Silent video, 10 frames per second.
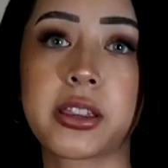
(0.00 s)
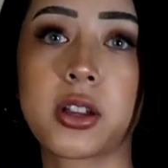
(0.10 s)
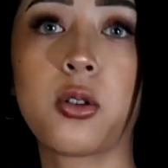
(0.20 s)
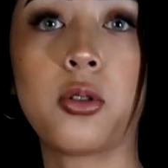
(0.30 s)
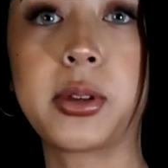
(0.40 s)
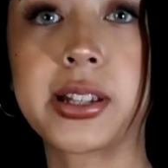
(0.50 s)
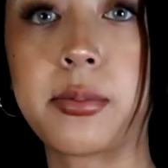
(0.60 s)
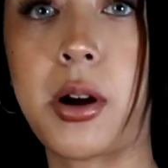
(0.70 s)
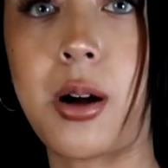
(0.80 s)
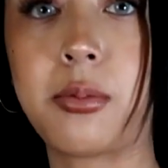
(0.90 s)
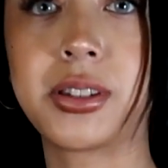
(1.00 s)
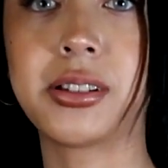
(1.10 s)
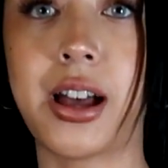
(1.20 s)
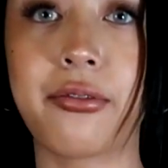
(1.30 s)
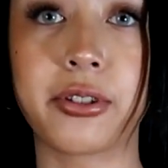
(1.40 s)
think the gold makes it pop with
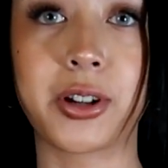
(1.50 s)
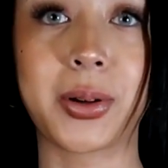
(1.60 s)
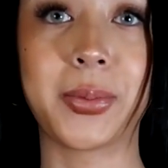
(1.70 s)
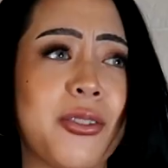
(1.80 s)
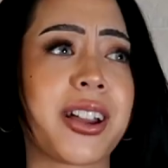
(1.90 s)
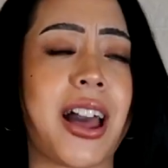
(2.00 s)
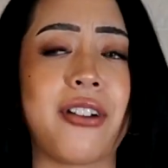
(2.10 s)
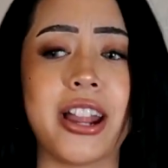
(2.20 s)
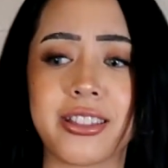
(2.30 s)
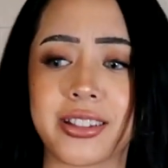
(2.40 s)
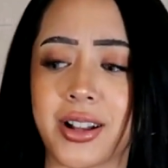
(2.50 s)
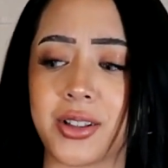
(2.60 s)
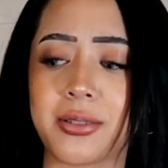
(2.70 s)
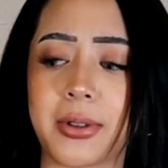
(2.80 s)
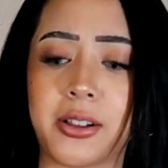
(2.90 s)
the lavender. I don't think I have any of this
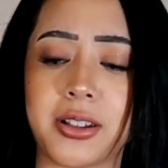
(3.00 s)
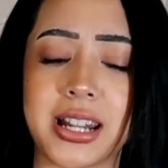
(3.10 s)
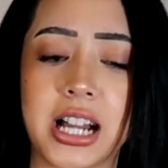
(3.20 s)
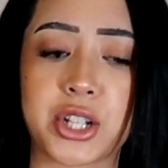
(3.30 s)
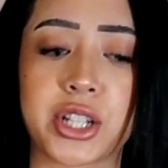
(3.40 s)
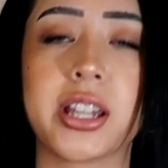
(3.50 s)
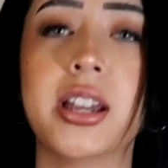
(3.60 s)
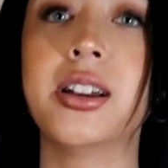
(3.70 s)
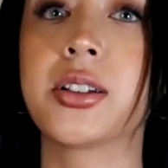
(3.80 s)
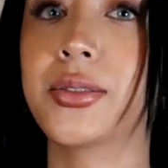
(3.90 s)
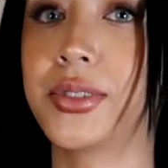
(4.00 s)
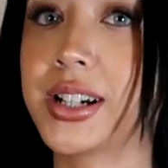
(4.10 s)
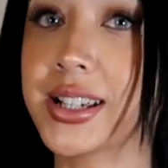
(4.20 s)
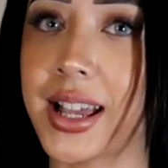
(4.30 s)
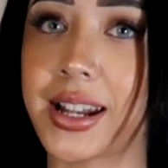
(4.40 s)
color in my closet actually. So I'm
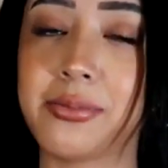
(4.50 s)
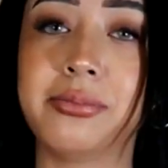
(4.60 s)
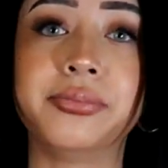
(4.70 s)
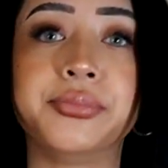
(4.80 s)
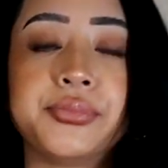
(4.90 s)
very excited.